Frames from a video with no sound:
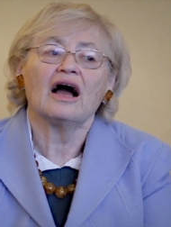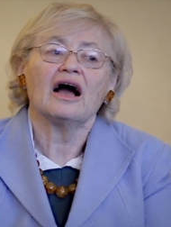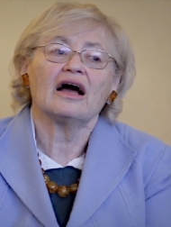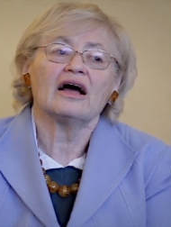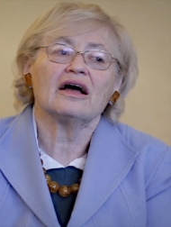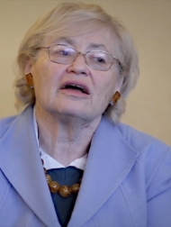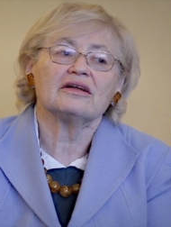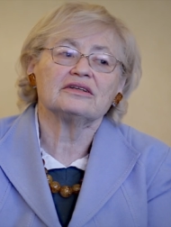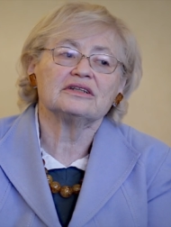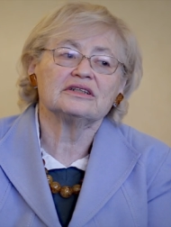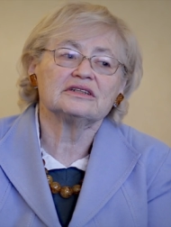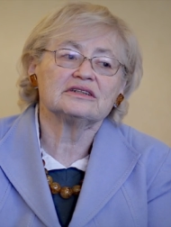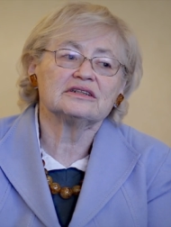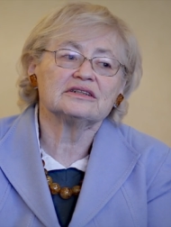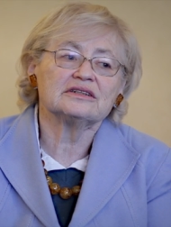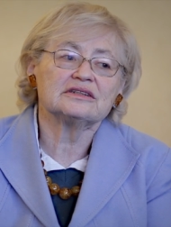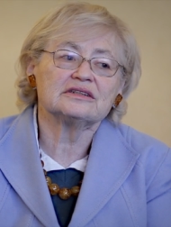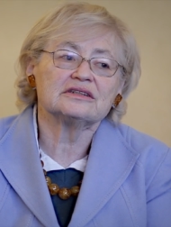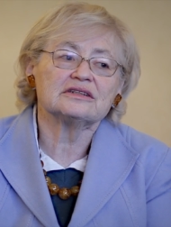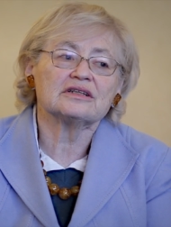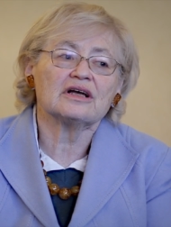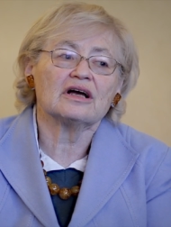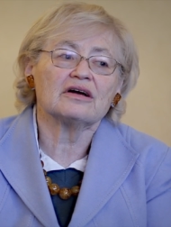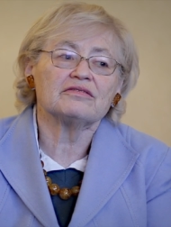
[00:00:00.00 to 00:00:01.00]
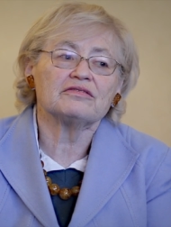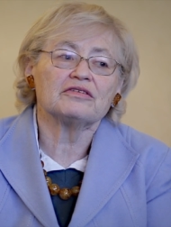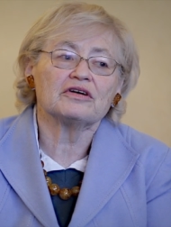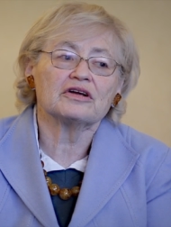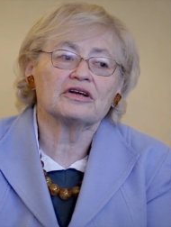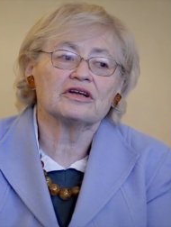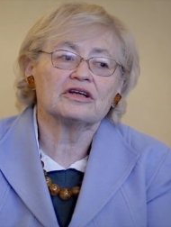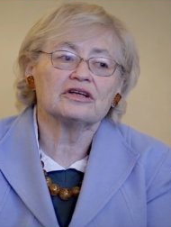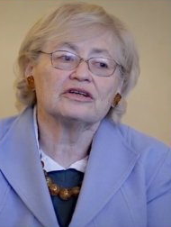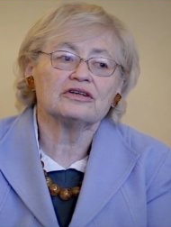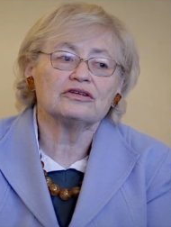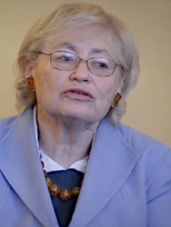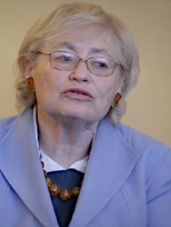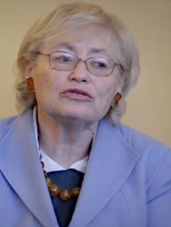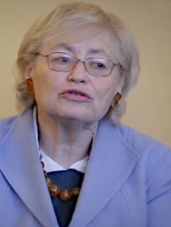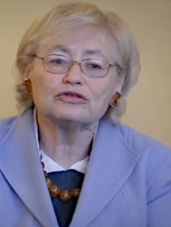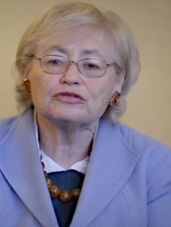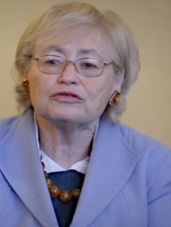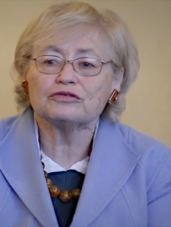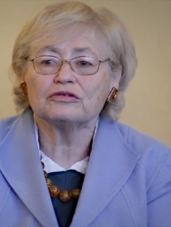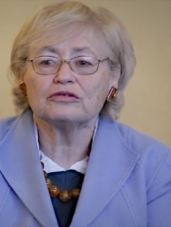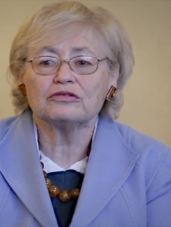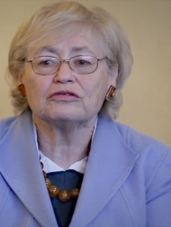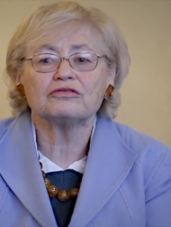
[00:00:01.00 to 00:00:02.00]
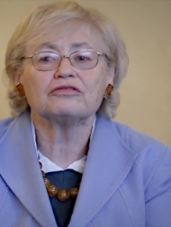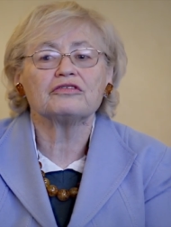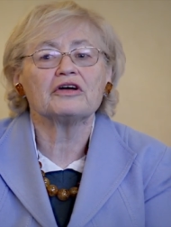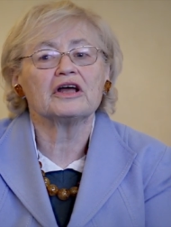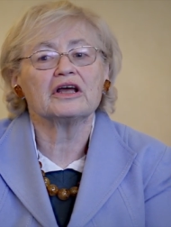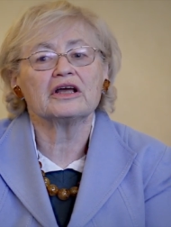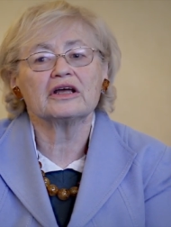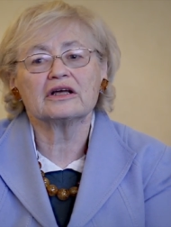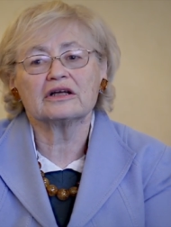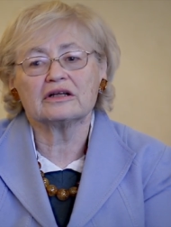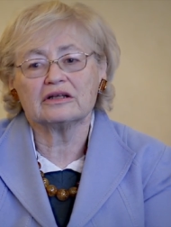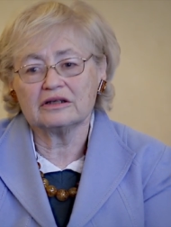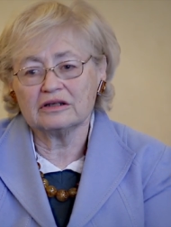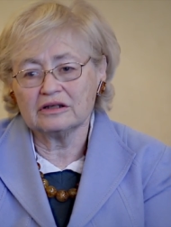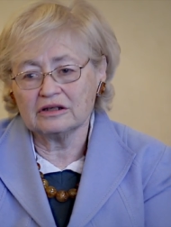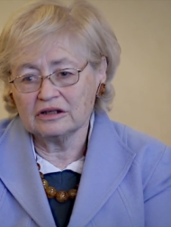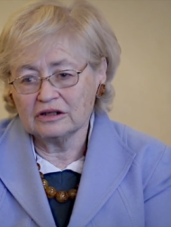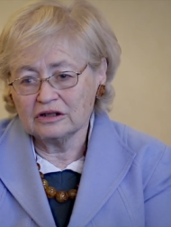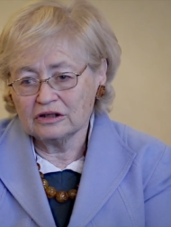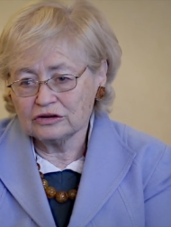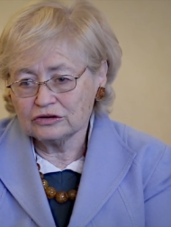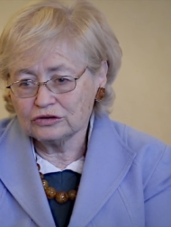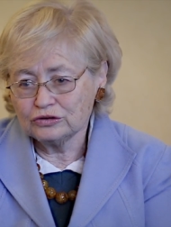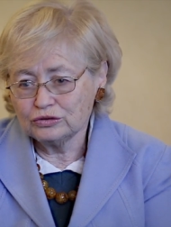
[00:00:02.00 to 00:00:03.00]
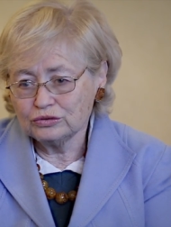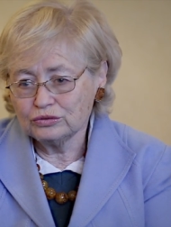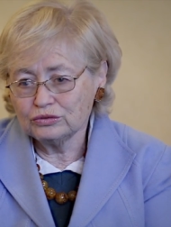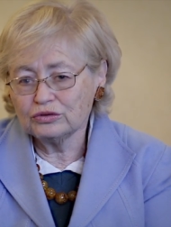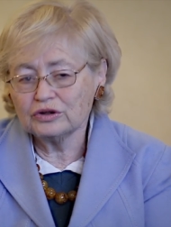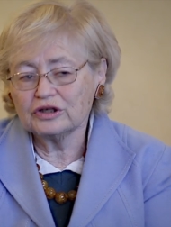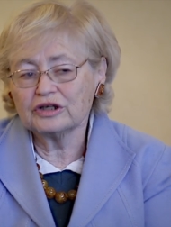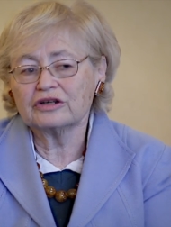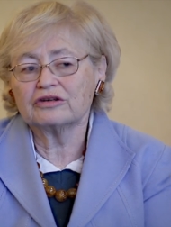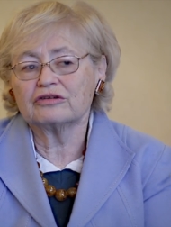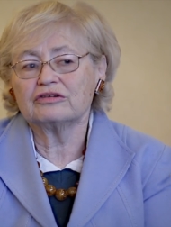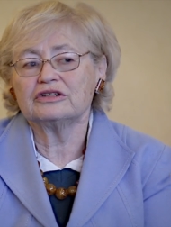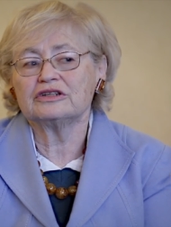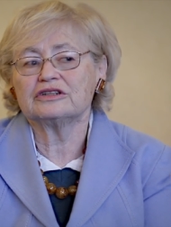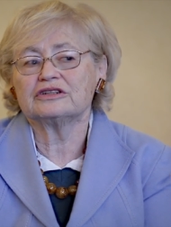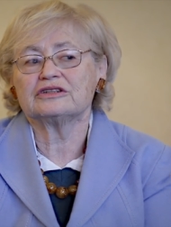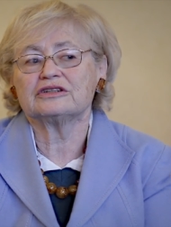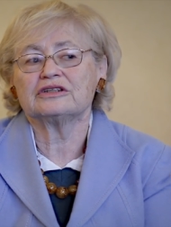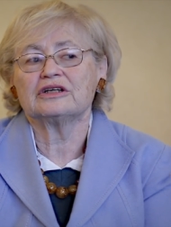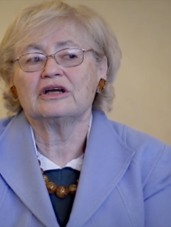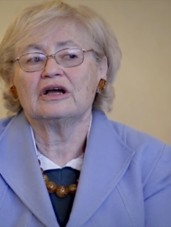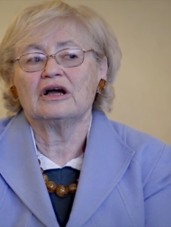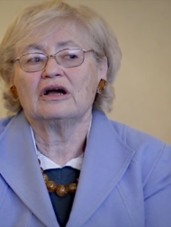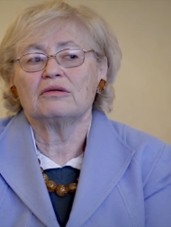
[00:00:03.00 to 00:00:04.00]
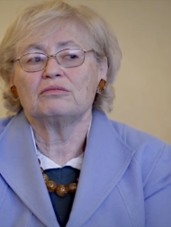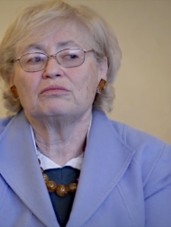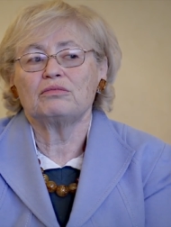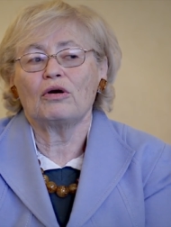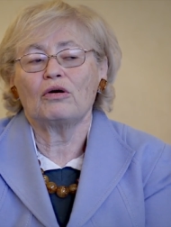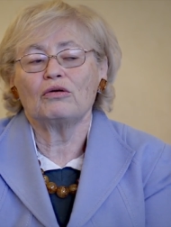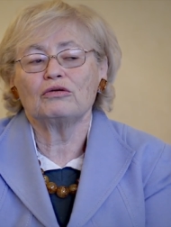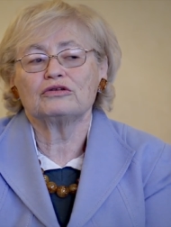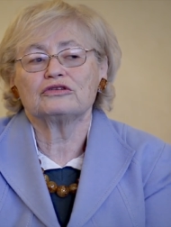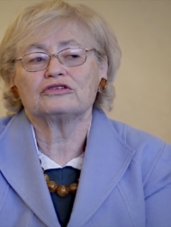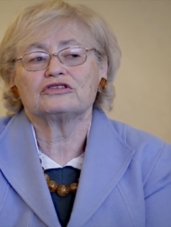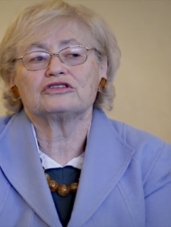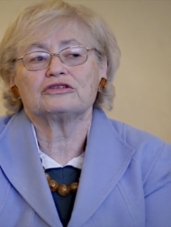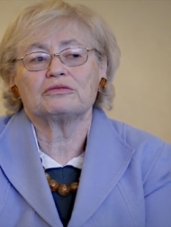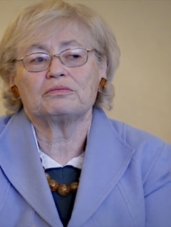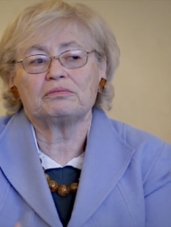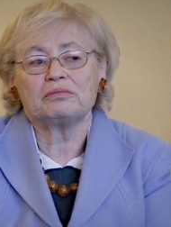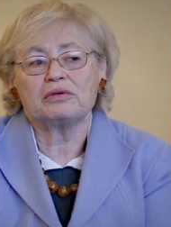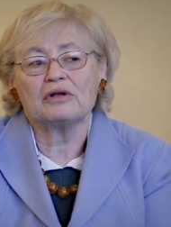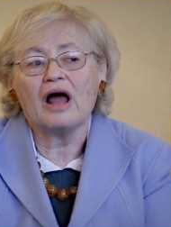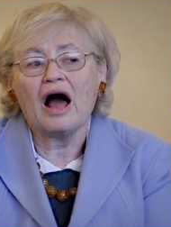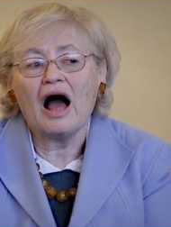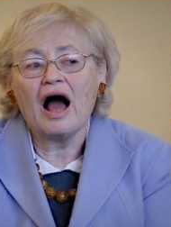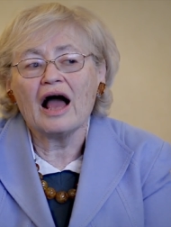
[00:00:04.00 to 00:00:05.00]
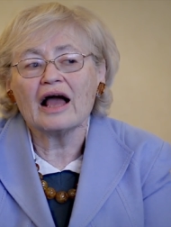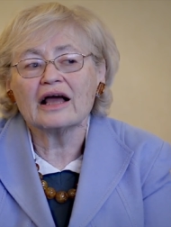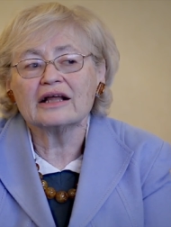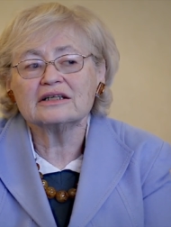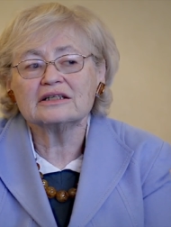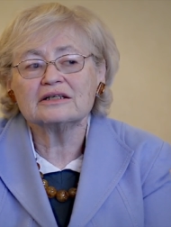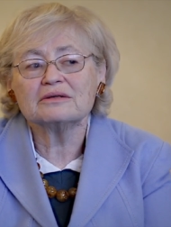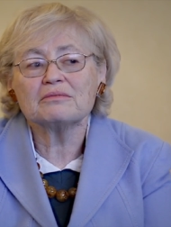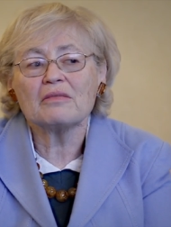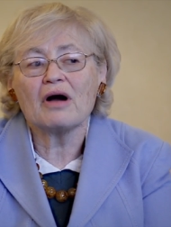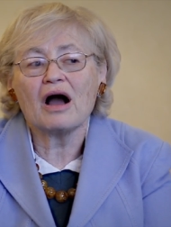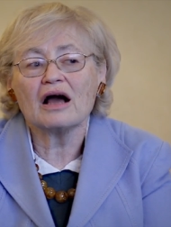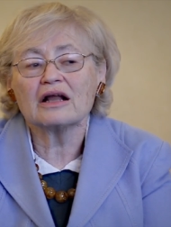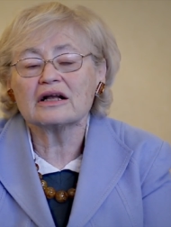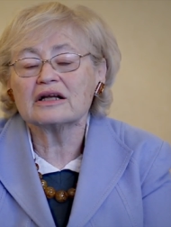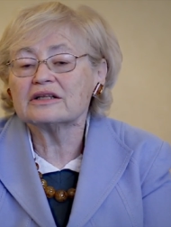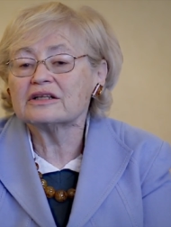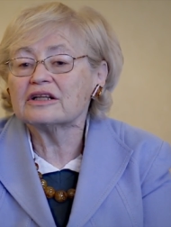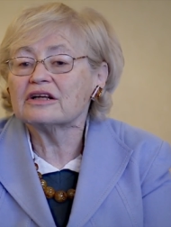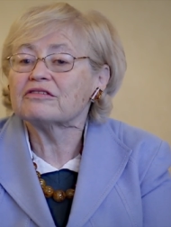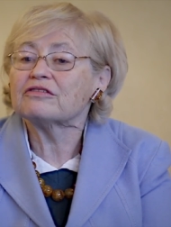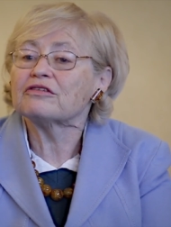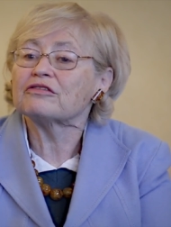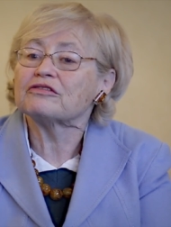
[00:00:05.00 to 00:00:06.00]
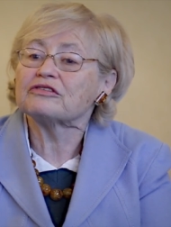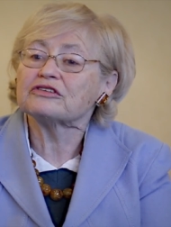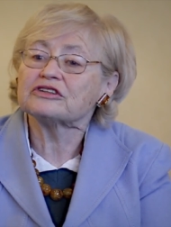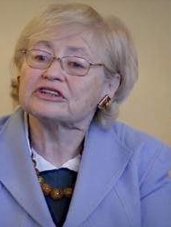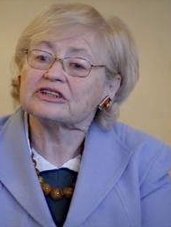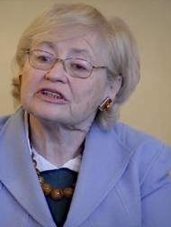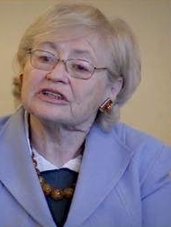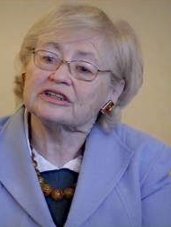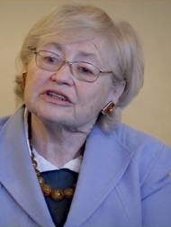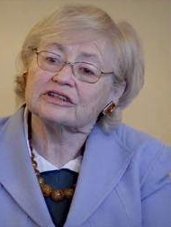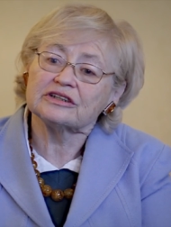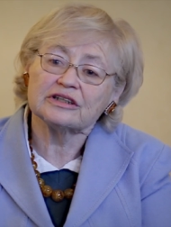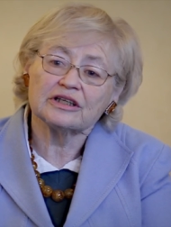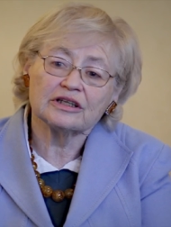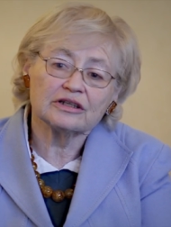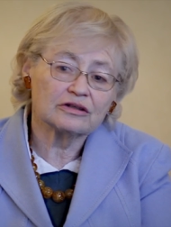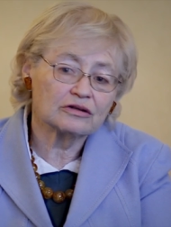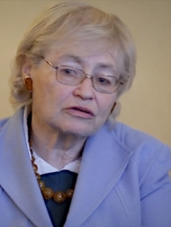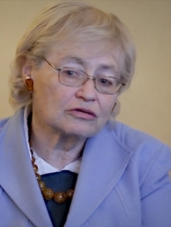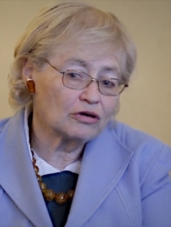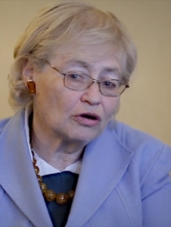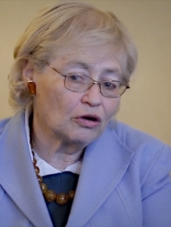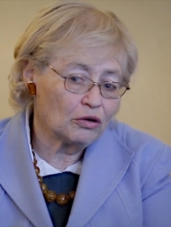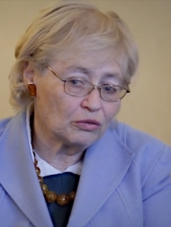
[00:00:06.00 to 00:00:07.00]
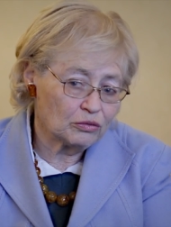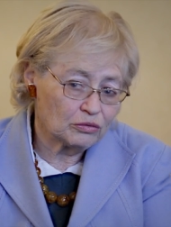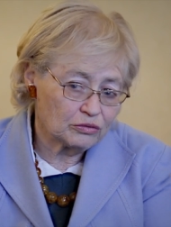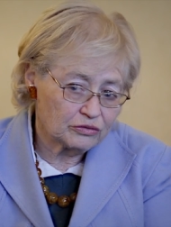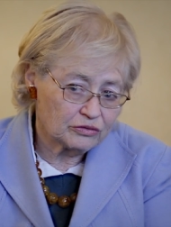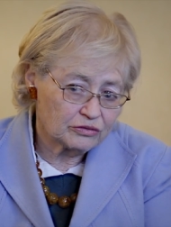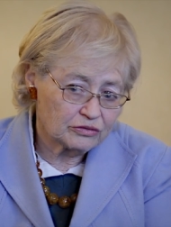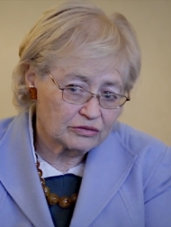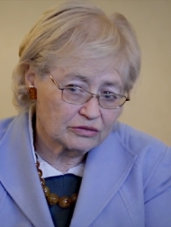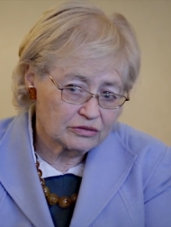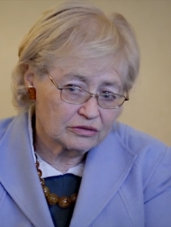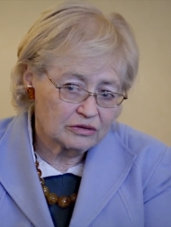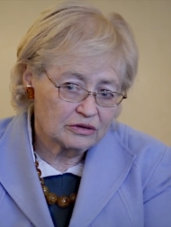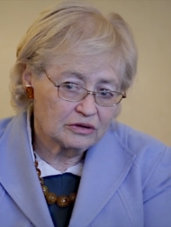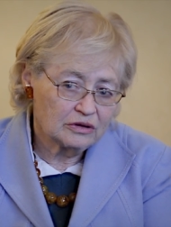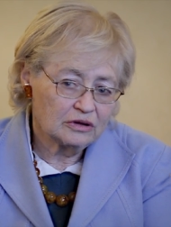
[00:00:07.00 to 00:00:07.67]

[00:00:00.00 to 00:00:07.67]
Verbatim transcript: uh, this is a very useful vehicle to increase both supply and demand, and therefore facilitate growth.